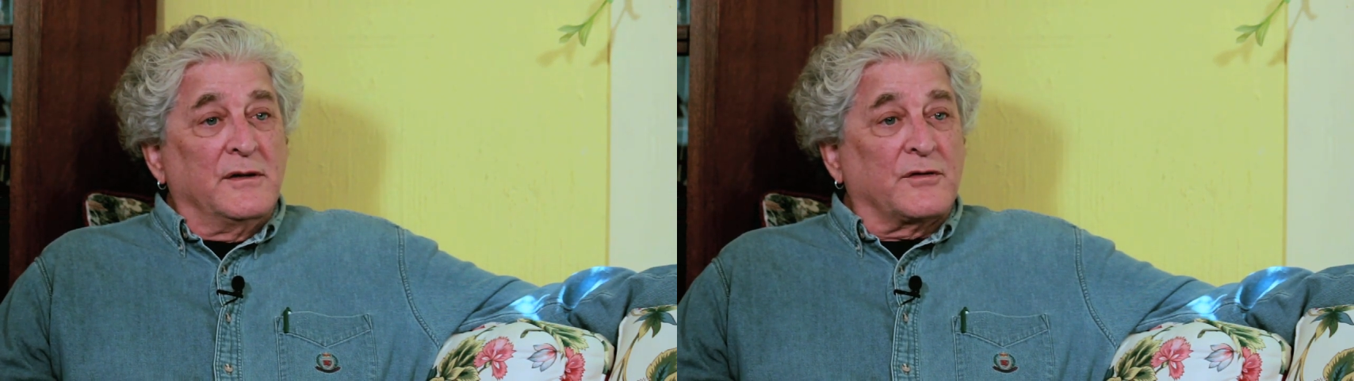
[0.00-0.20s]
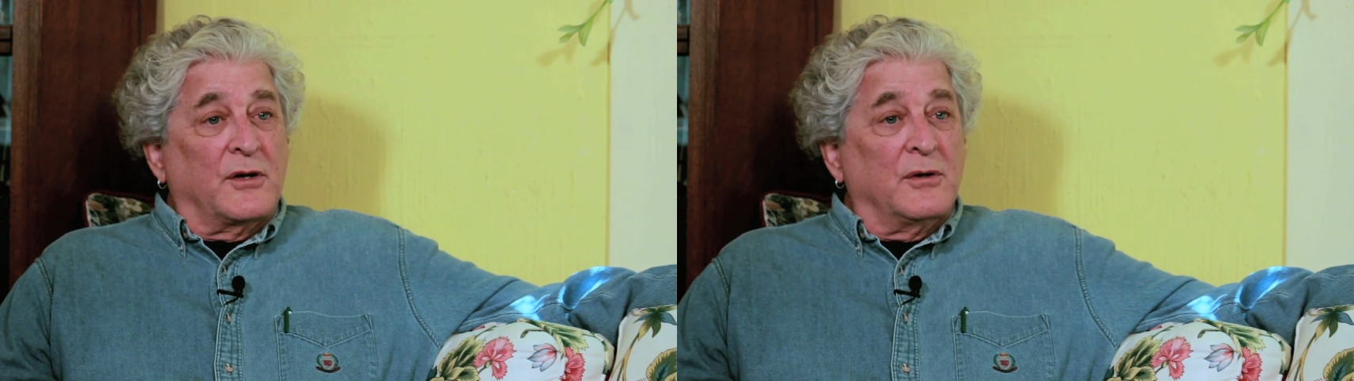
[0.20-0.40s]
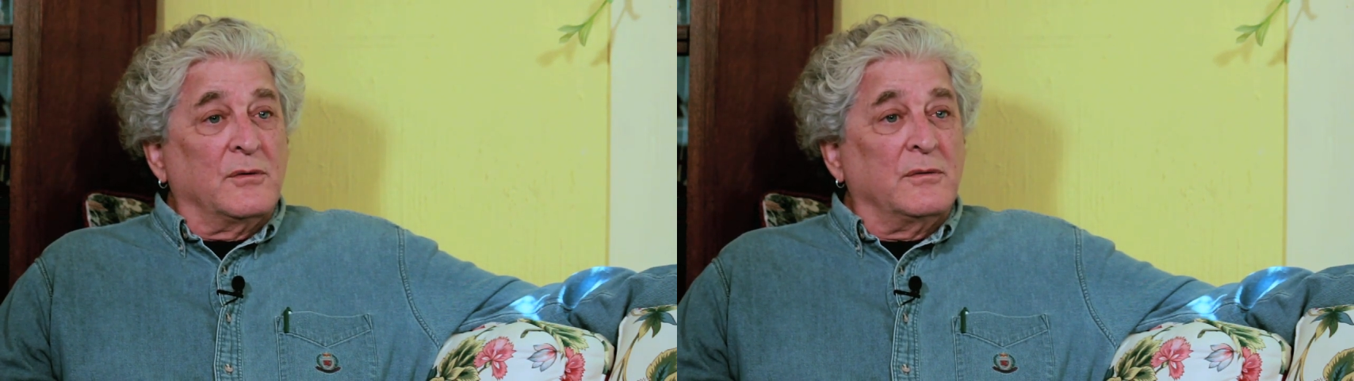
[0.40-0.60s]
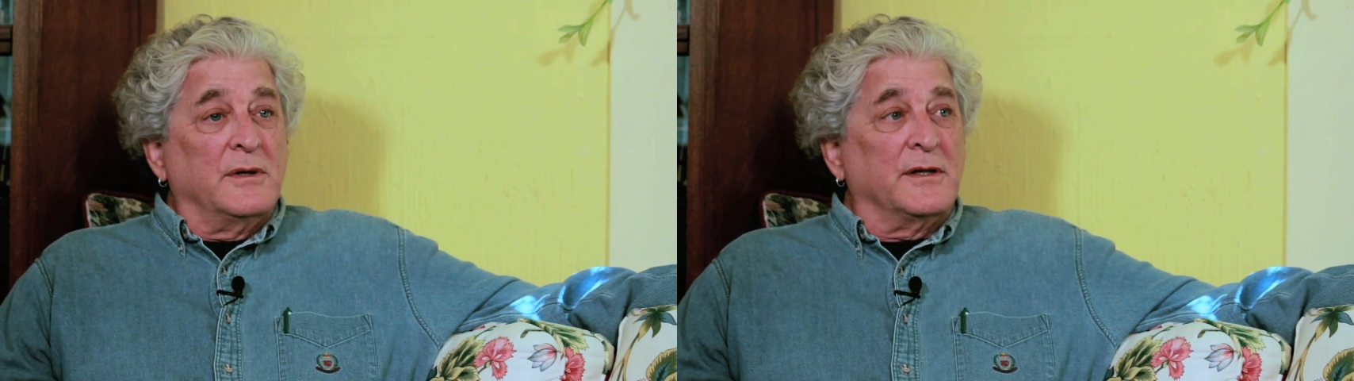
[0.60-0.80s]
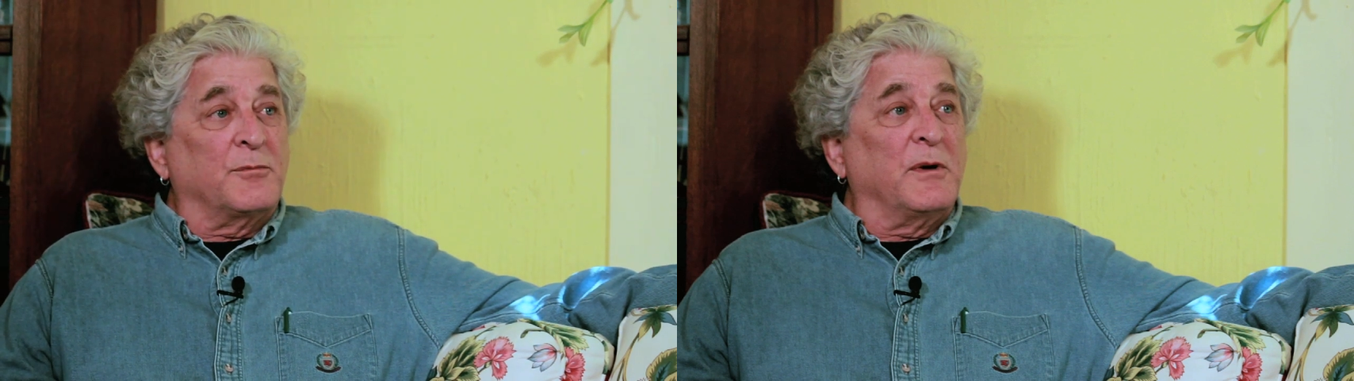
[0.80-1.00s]
So
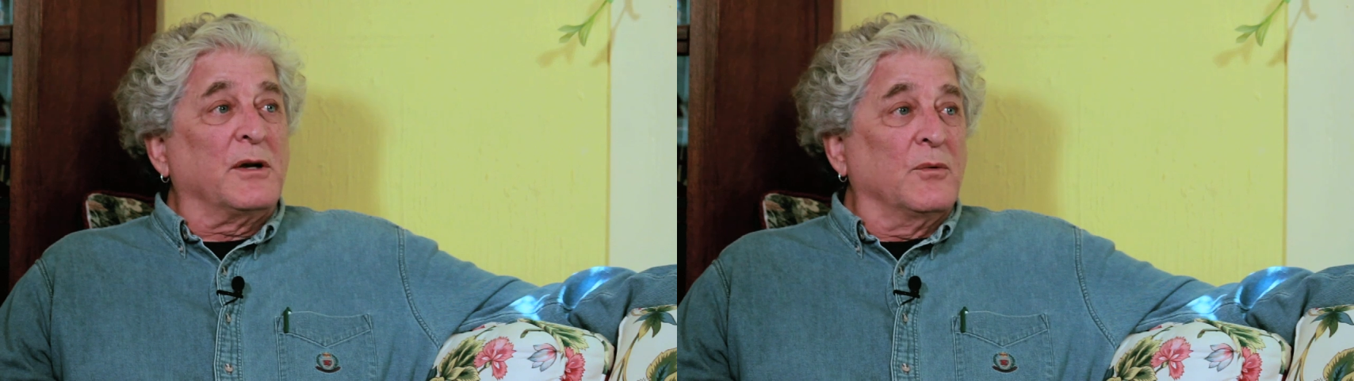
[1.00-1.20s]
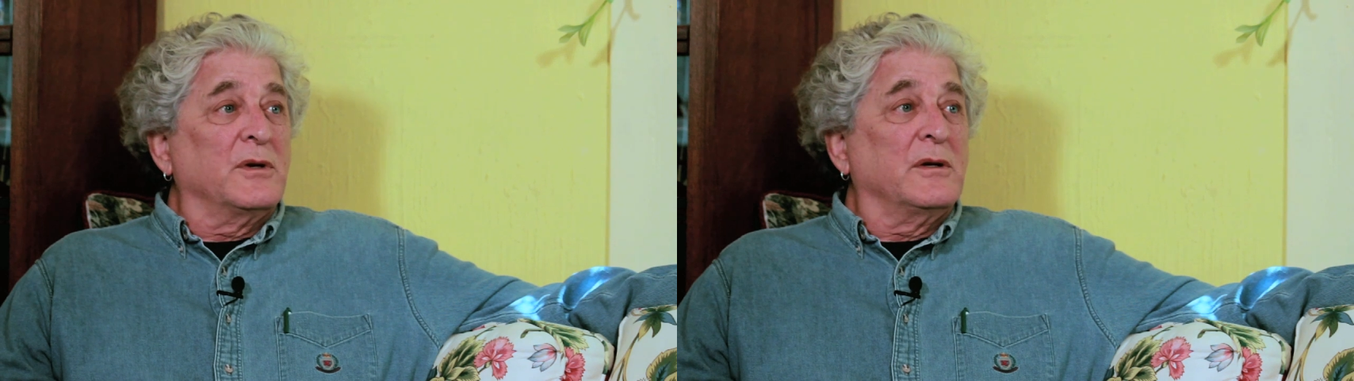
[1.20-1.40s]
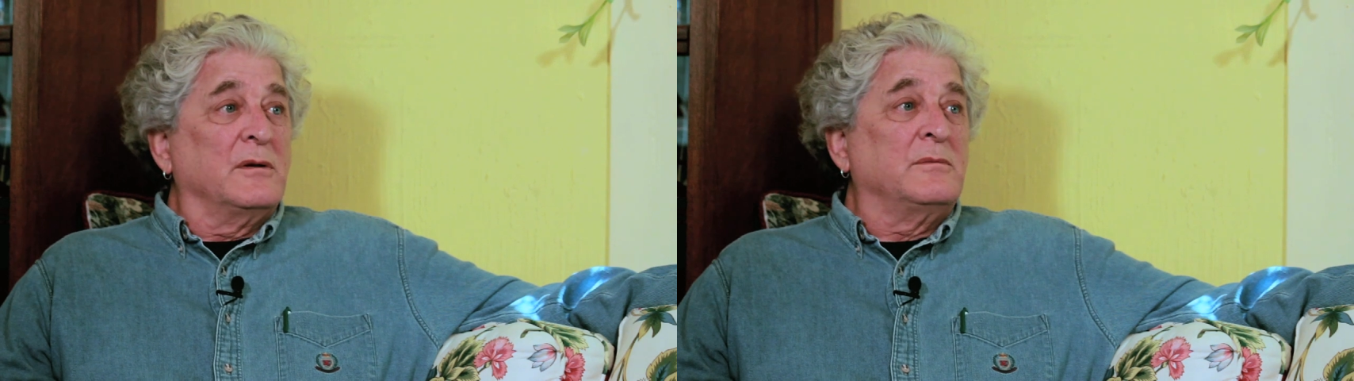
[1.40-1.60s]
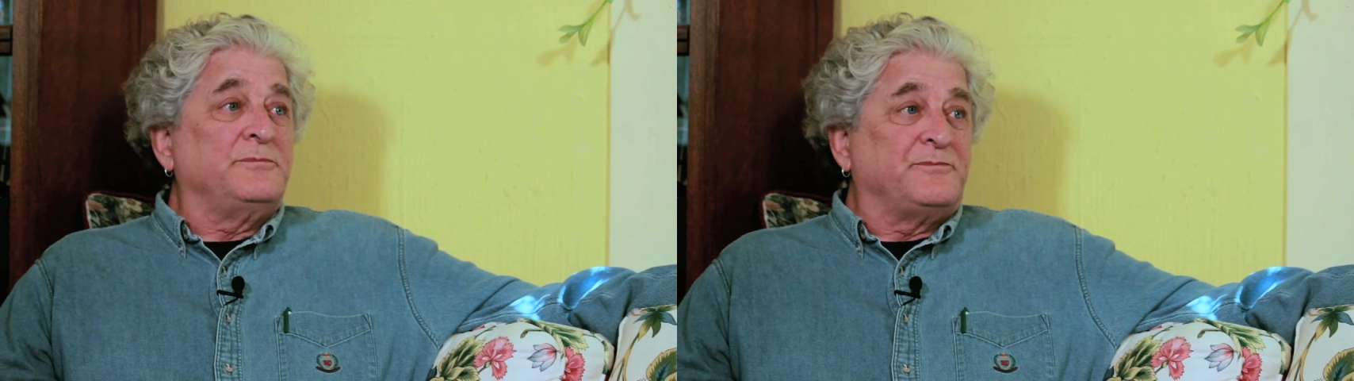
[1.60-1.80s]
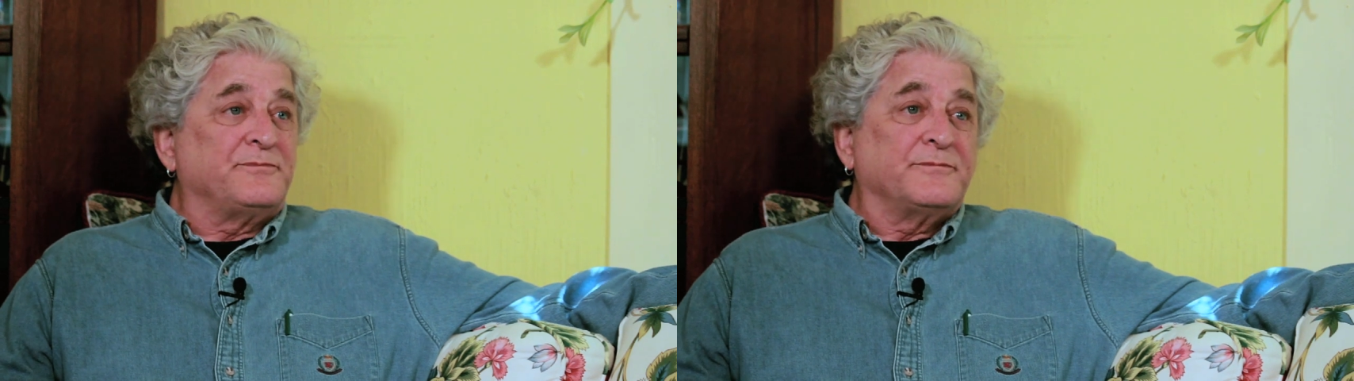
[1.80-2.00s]
it's been a real